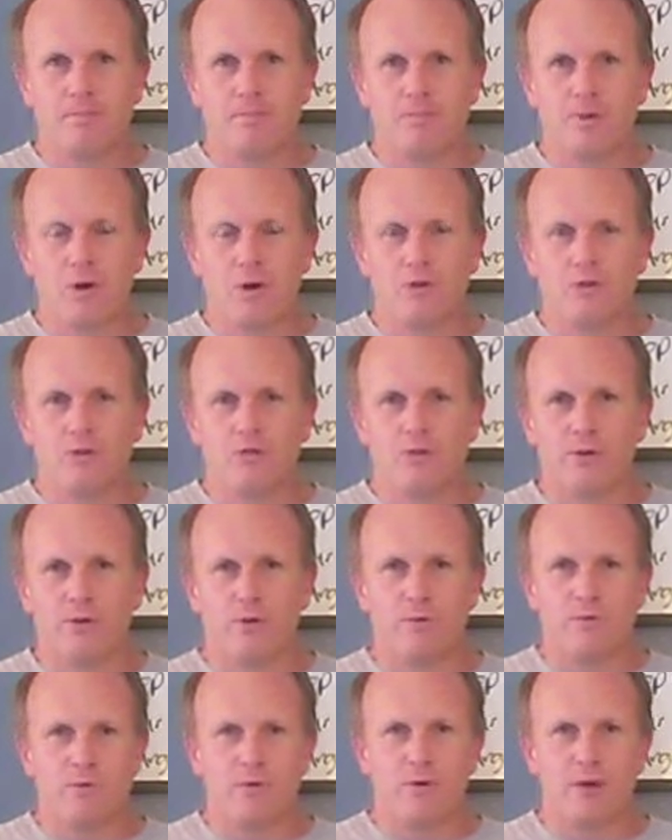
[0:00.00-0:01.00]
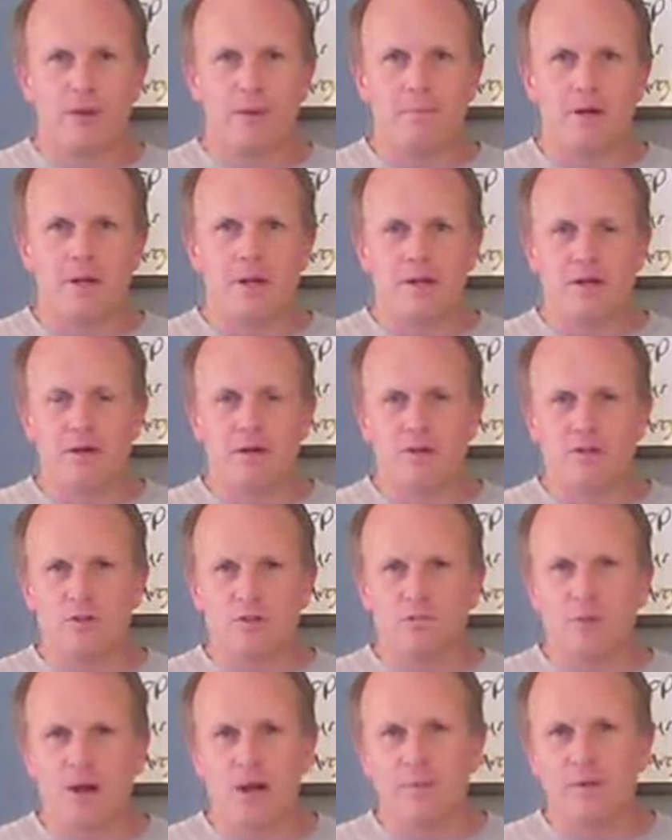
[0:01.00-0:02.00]
coached for a great many years has
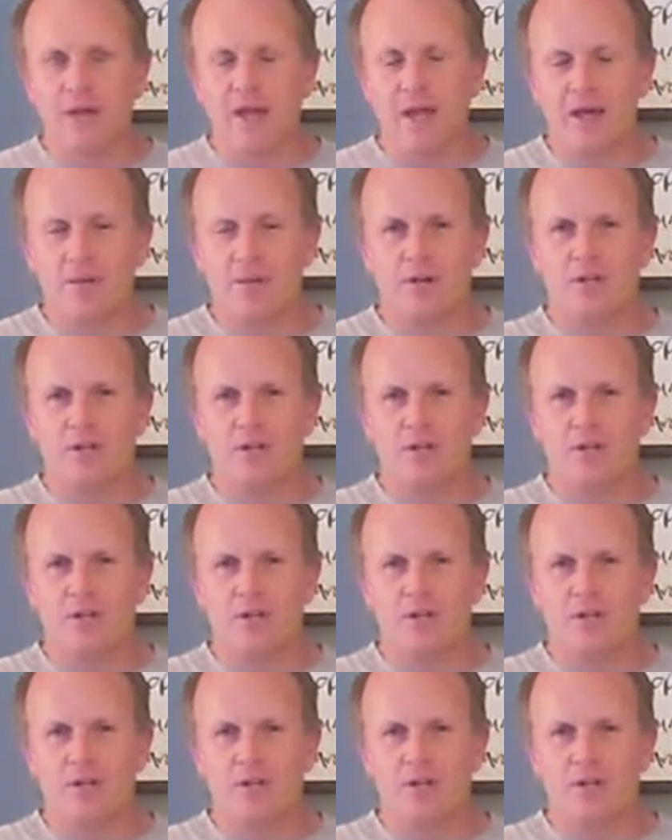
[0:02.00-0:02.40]
probably had